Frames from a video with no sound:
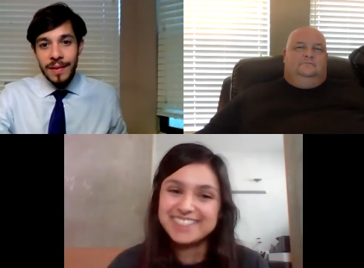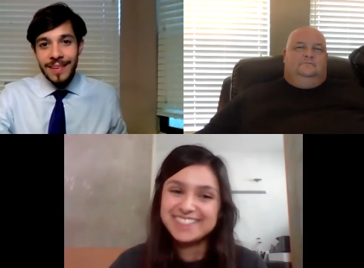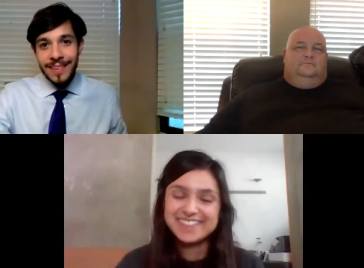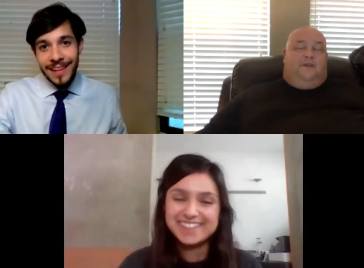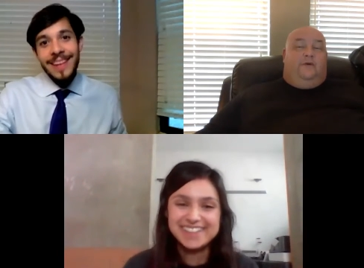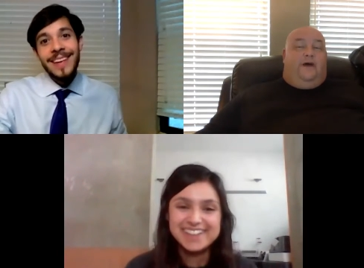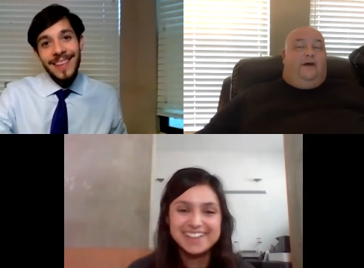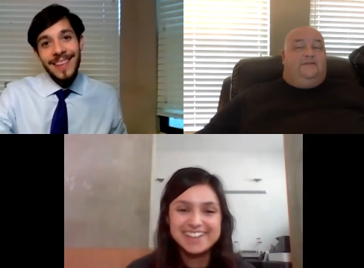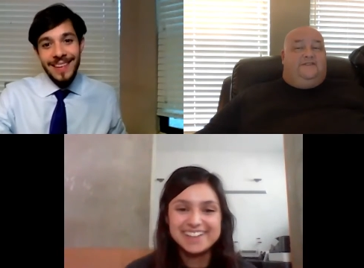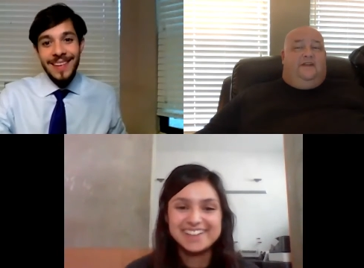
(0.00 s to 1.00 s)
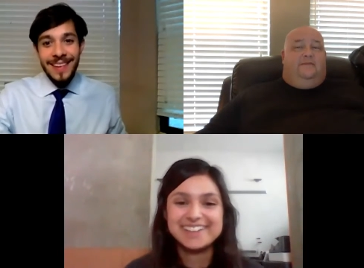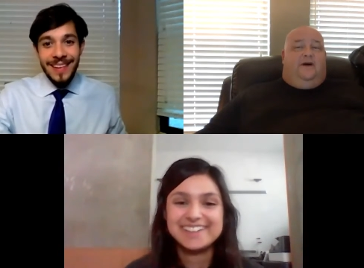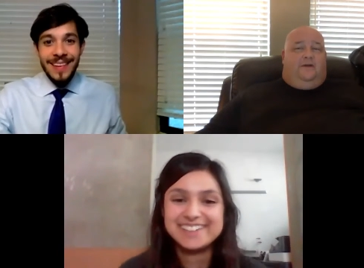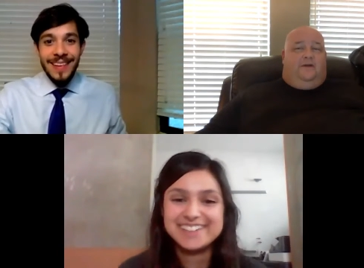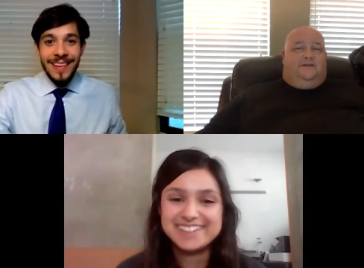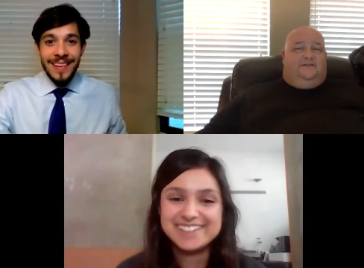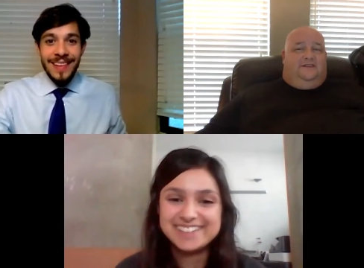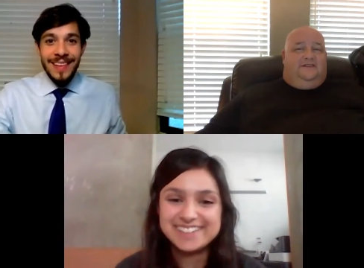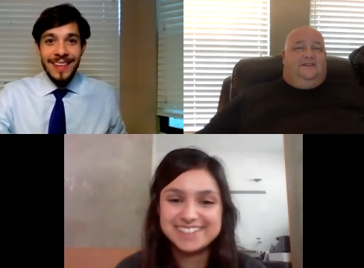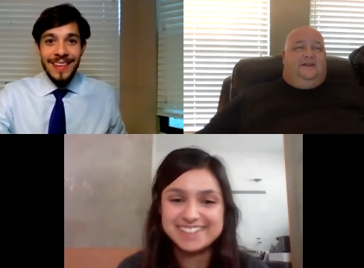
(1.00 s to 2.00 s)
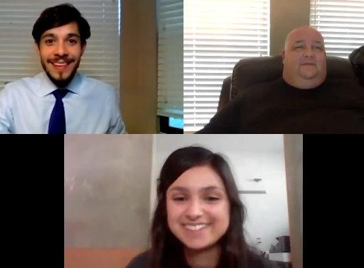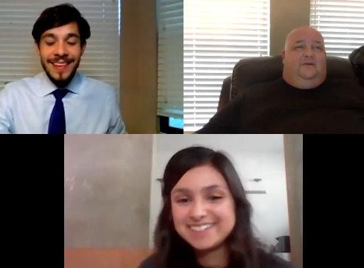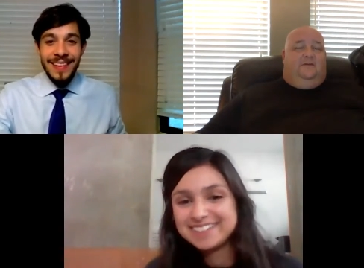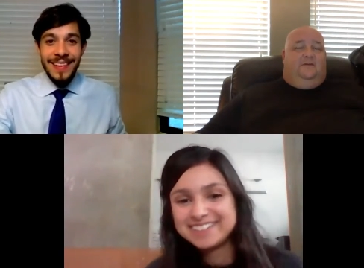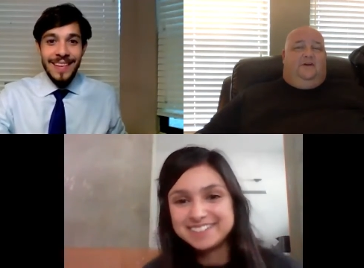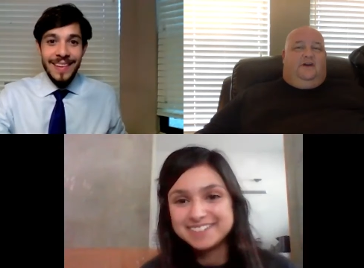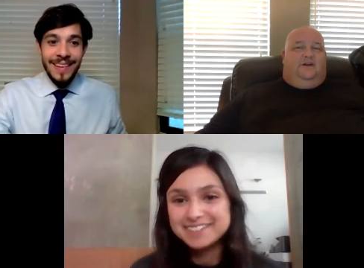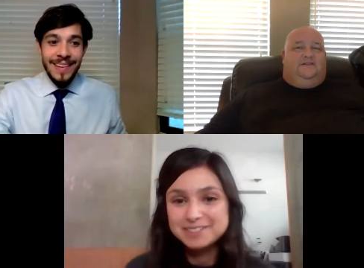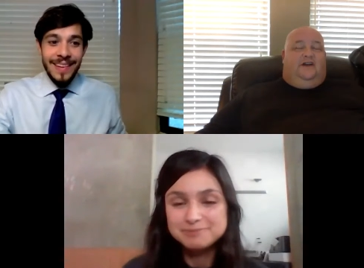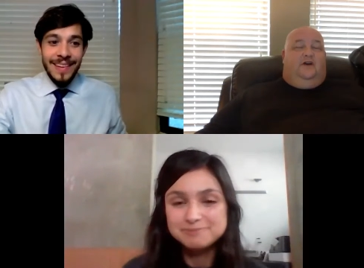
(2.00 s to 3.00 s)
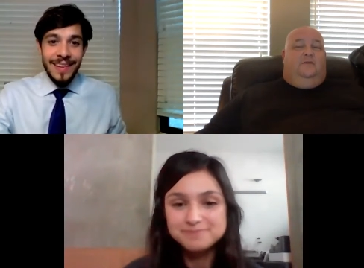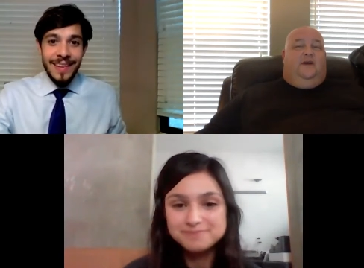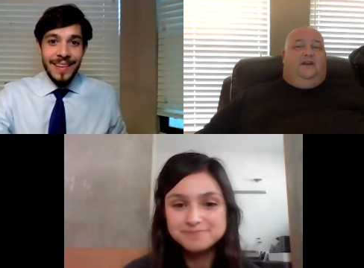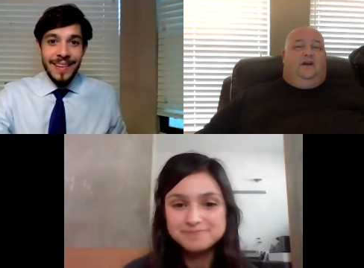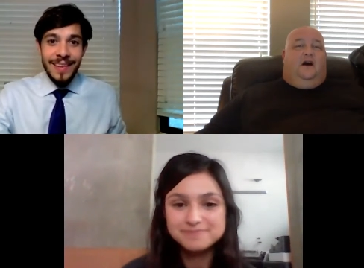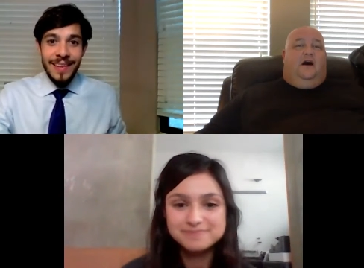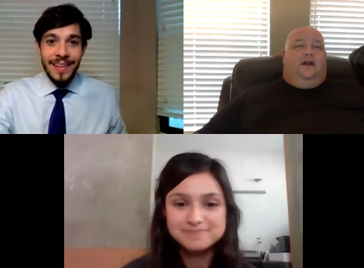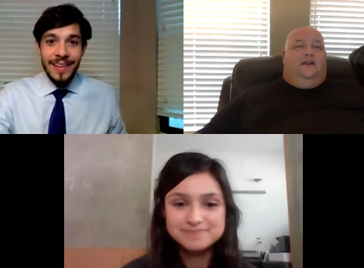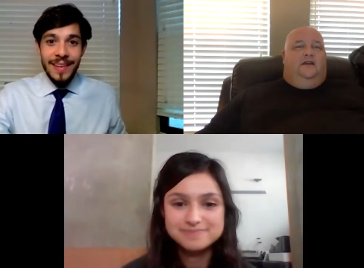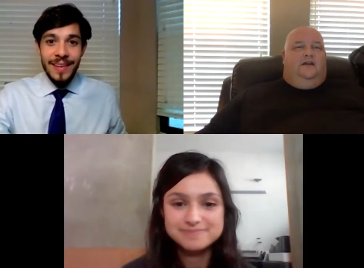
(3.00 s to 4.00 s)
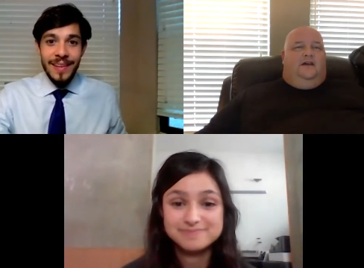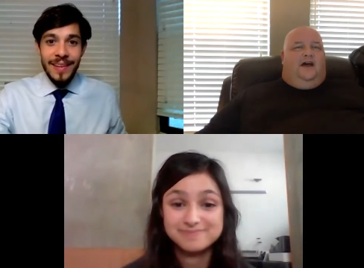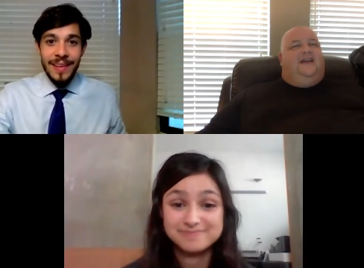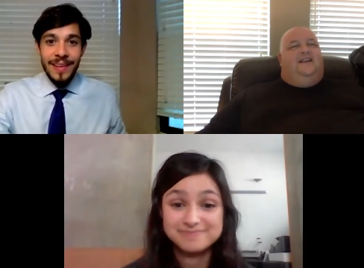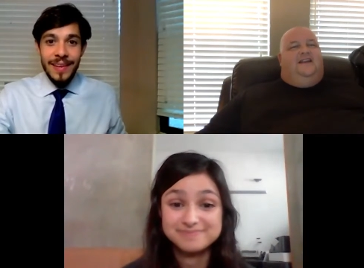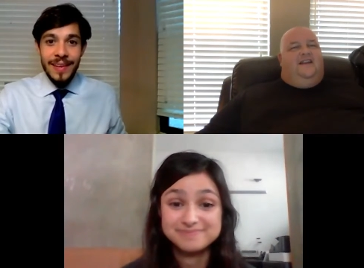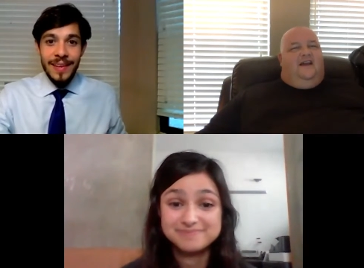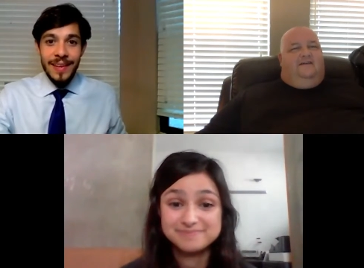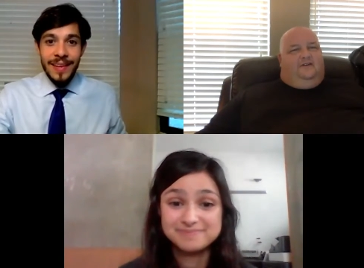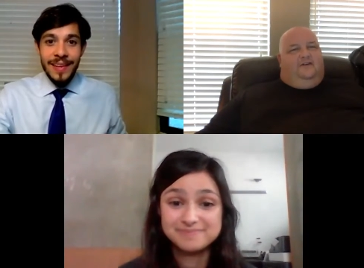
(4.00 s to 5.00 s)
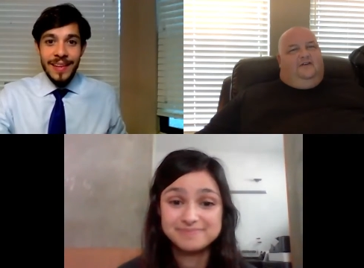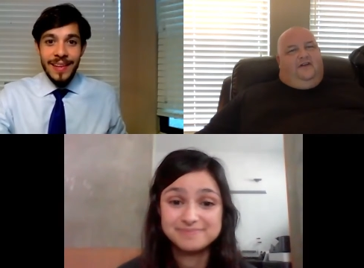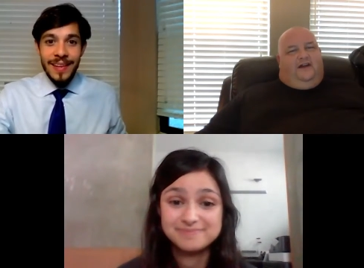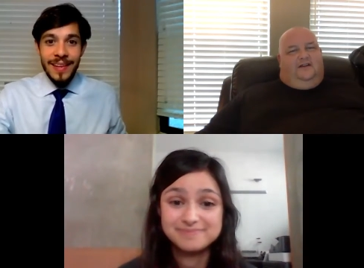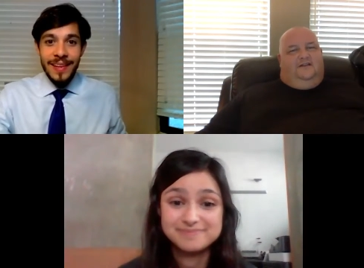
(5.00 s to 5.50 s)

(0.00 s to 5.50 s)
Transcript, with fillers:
Speaker 1: yeah. I was thinking about when I was listening to that part of the book, I was like, oh my God, I could never do that.